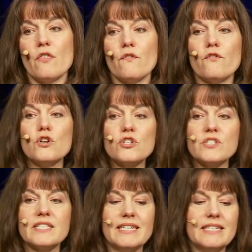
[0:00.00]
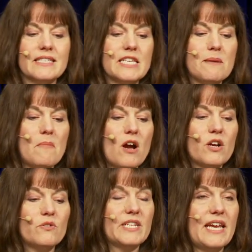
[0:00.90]
The first is the
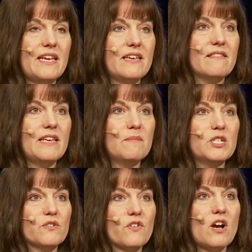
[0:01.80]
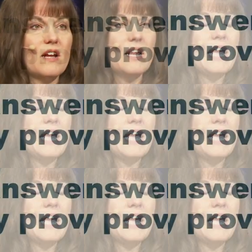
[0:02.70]
imago Dei, the image of God,